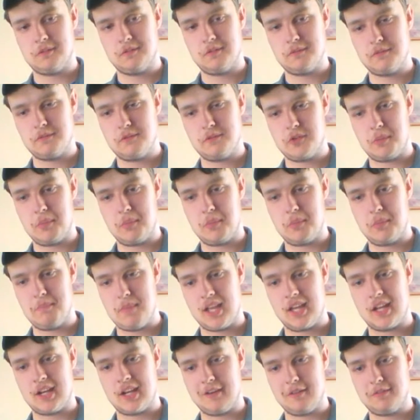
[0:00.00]
somebody big
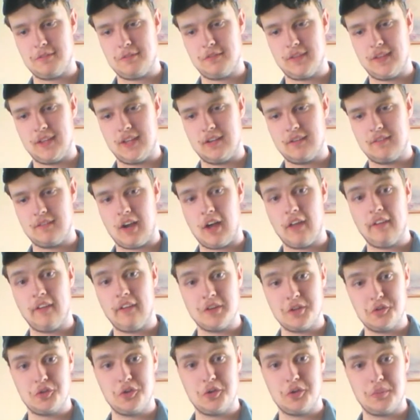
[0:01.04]
enough that other
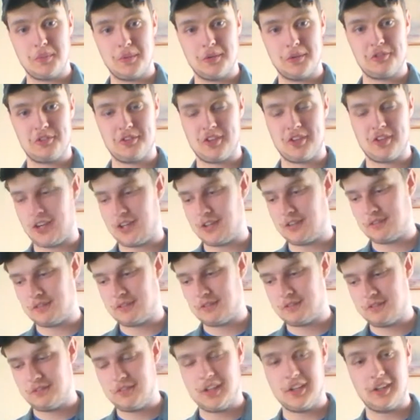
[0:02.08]
YouTubers start
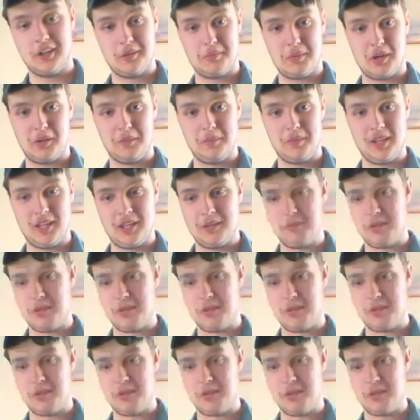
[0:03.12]
hearing about me and
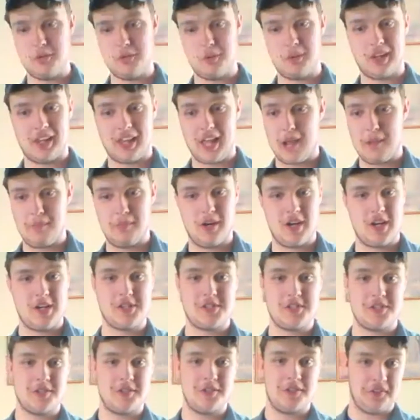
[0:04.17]
maybe do
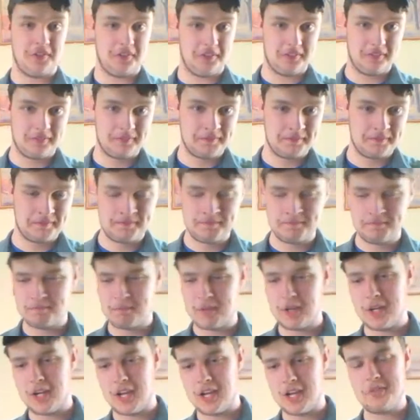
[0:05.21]
collaborations, and
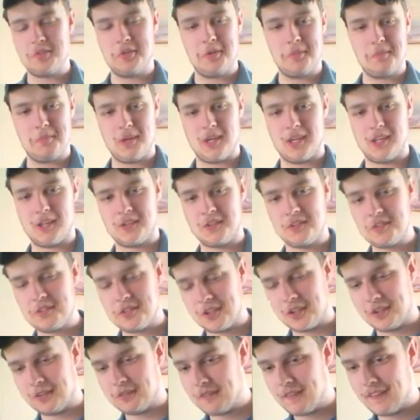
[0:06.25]
I dream big.
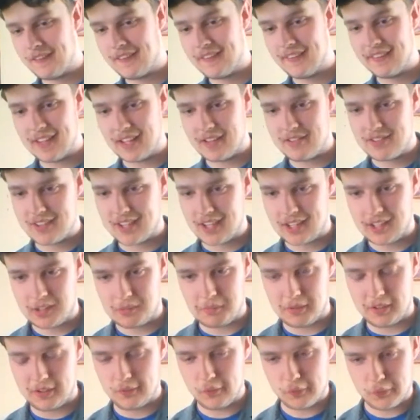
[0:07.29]
So that's kind of
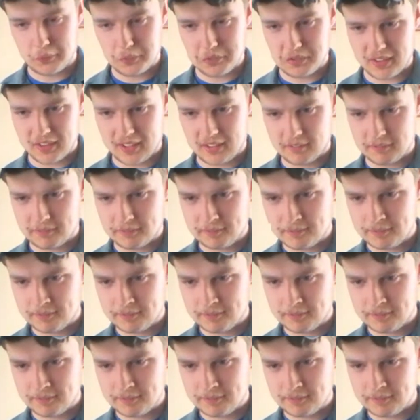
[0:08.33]
my goals there.